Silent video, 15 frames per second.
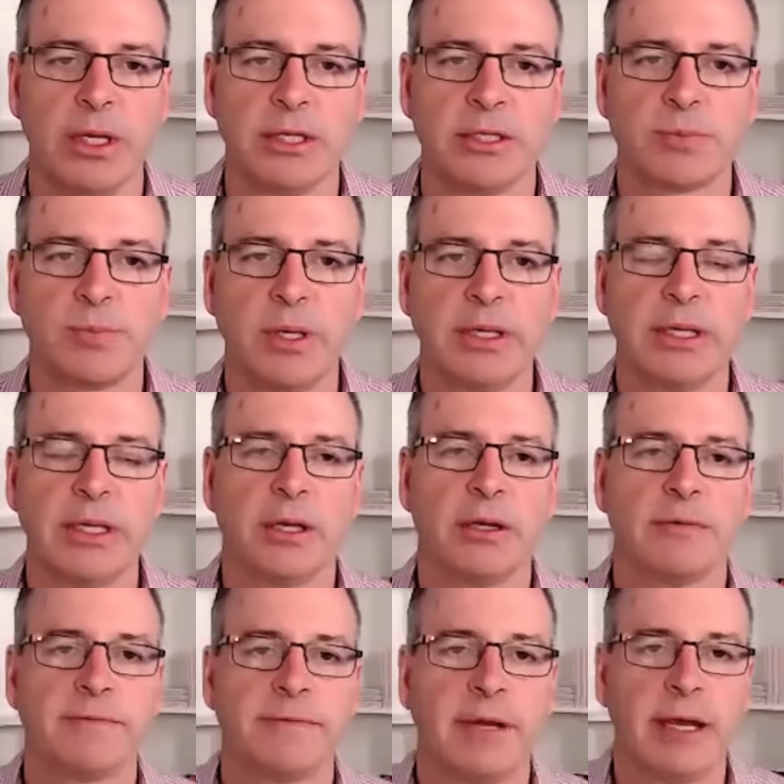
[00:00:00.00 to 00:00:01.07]
Speaking
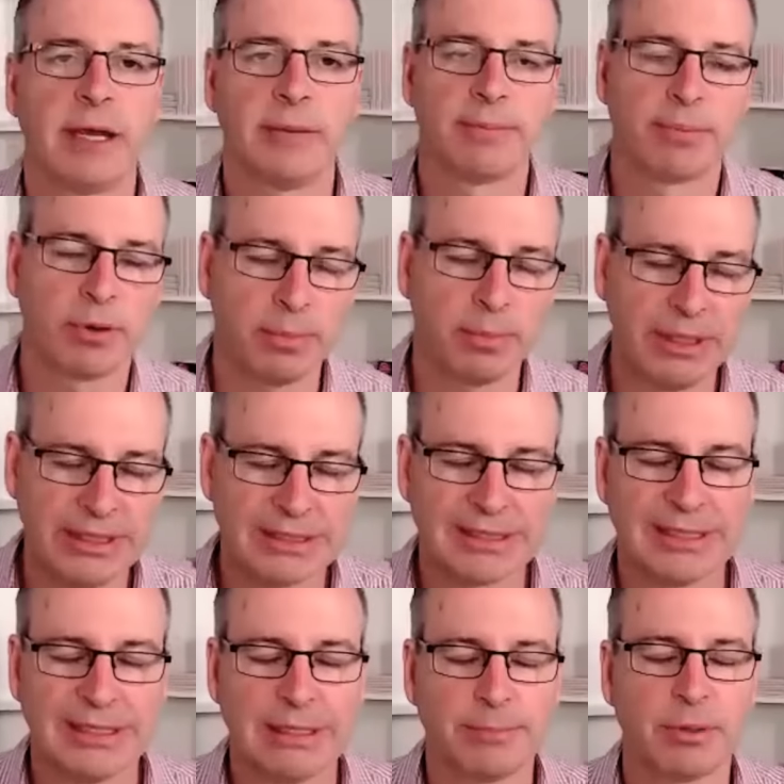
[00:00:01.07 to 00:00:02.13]
of properties
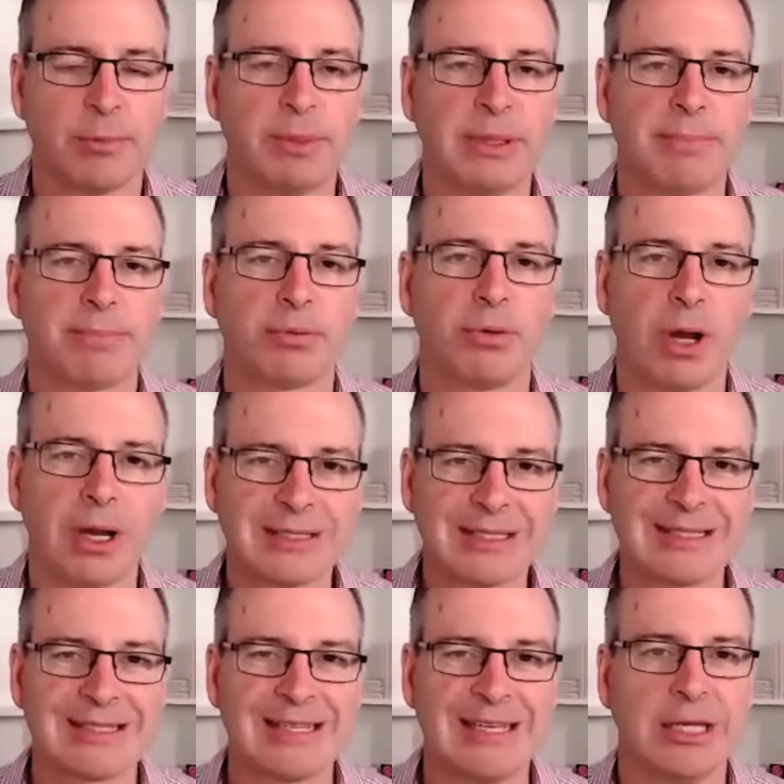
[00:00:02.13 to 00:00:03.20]
and the property
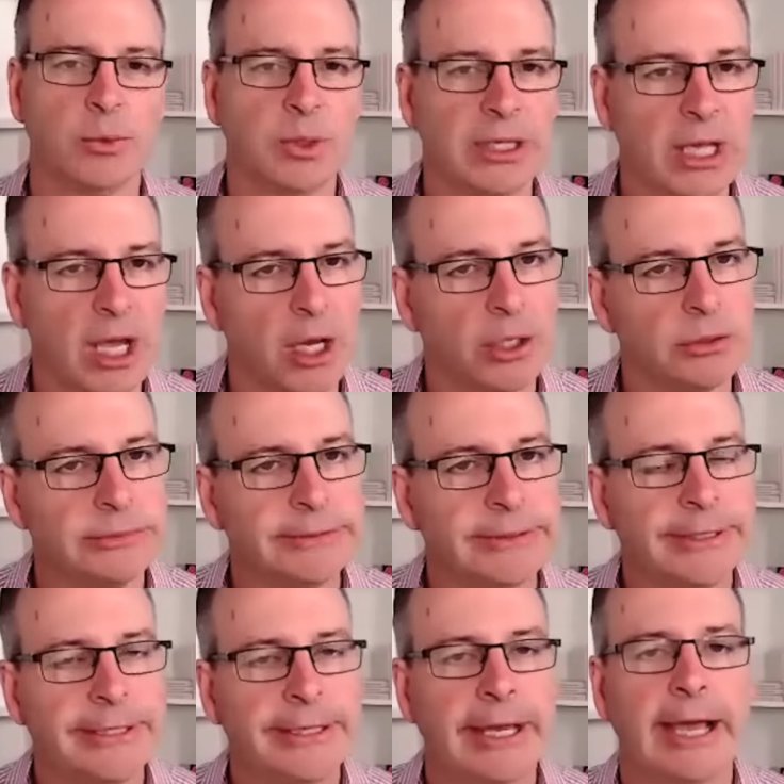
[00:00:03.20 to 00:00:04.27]
prices, here we go.
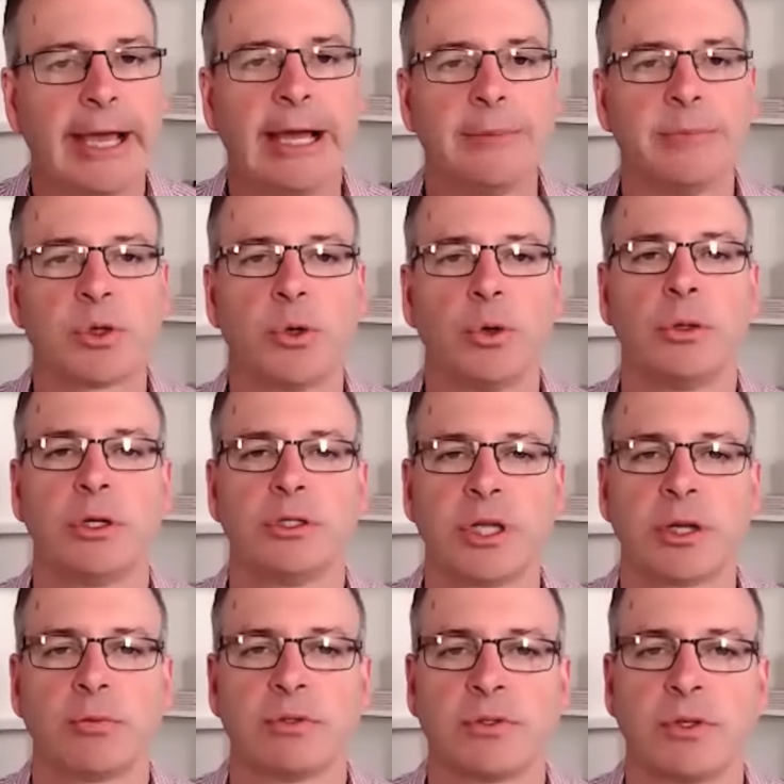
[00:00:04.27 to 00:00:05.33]
The
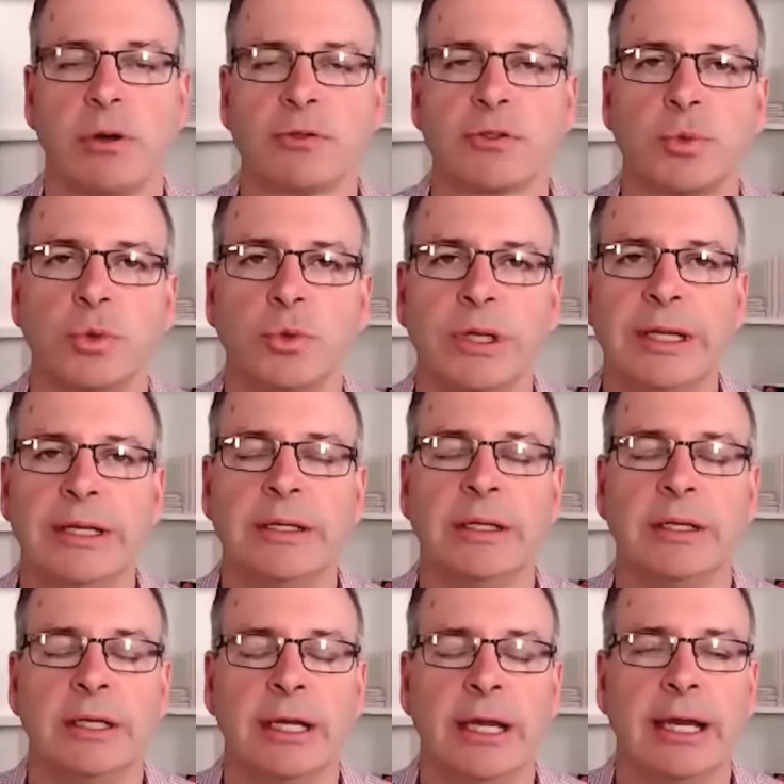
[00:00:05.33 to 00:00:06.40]
CoreLogic results were
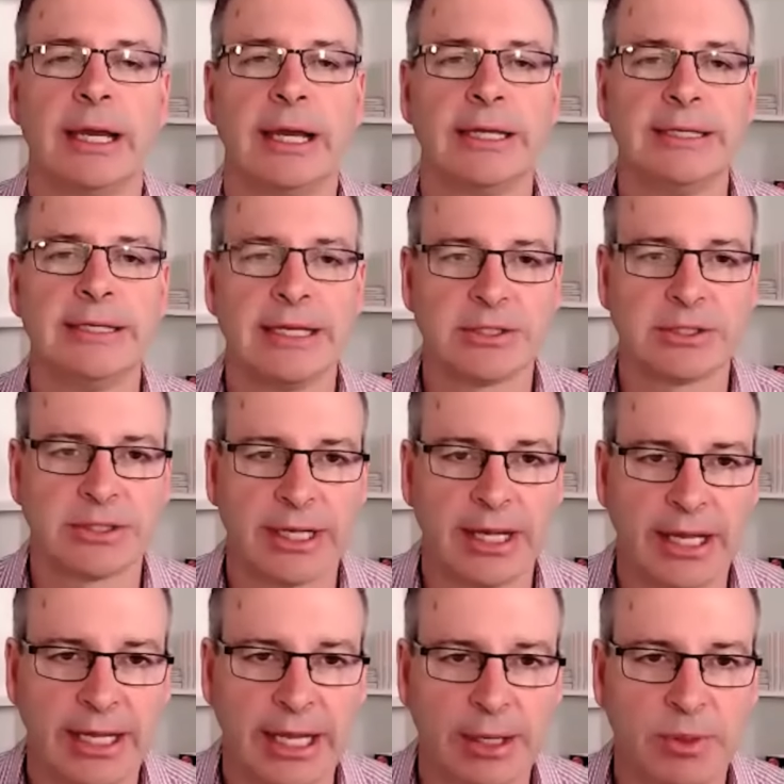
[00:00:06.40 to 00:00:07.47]
in
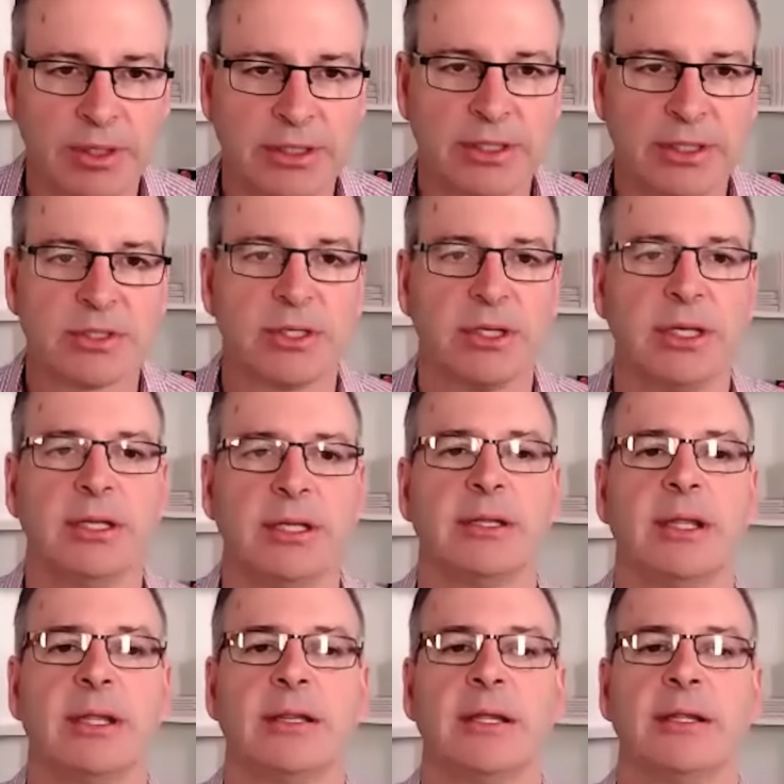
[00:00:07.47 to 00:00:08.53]
yesterday, and we did see
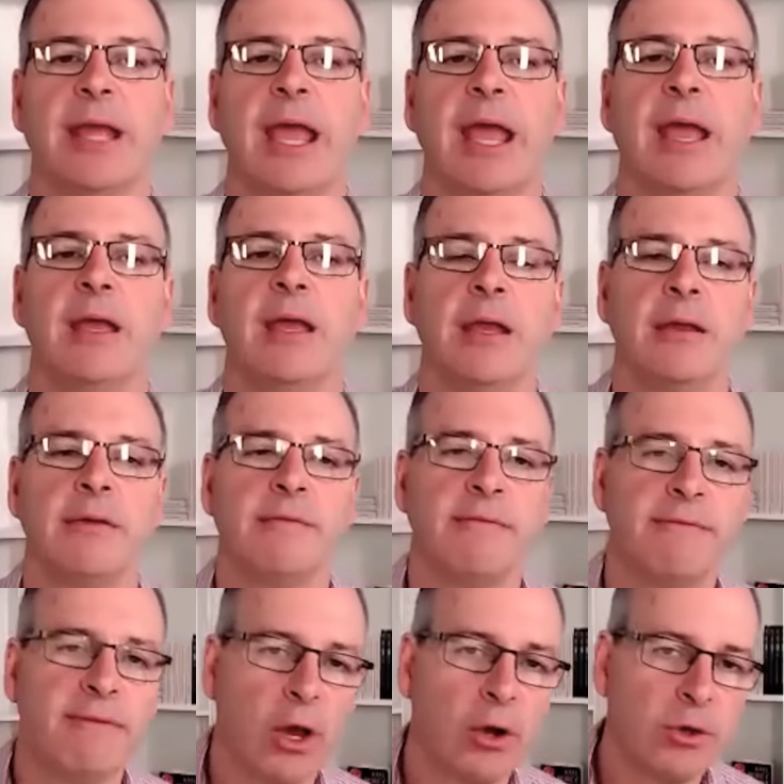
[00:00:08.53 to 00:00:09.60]
that
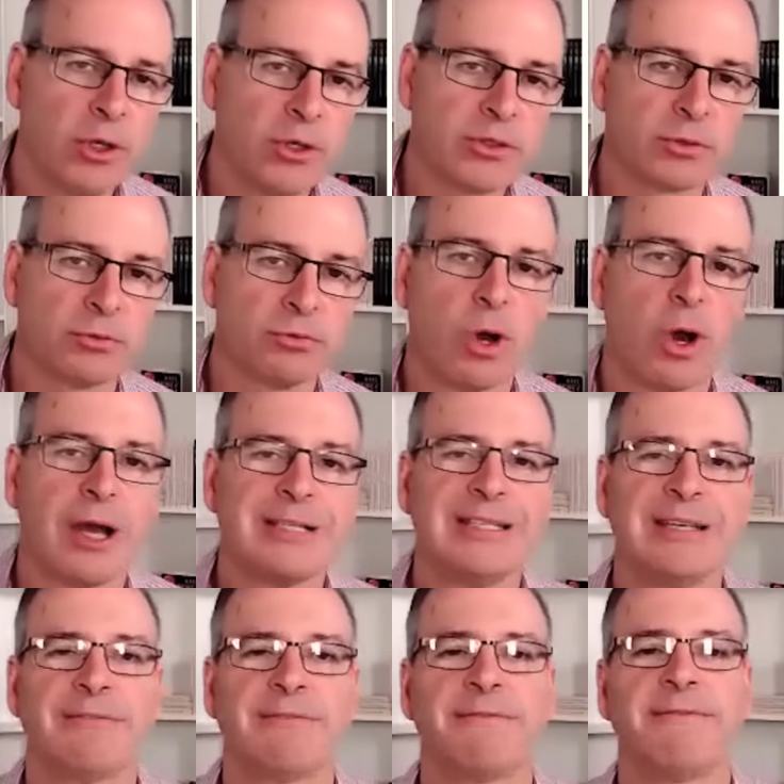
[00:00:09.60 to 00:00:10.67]
values are
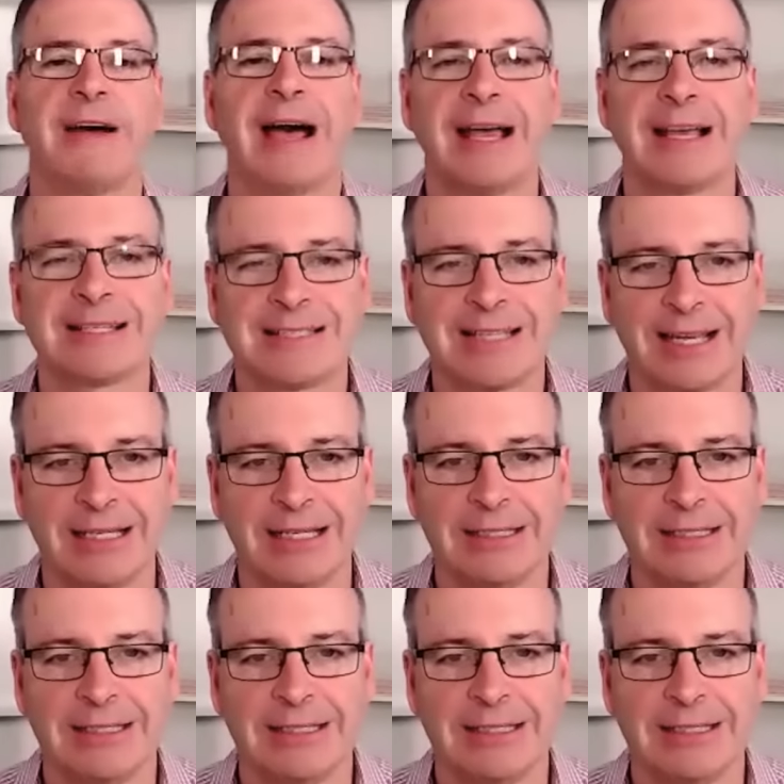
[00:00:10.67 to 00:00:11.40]
rising faster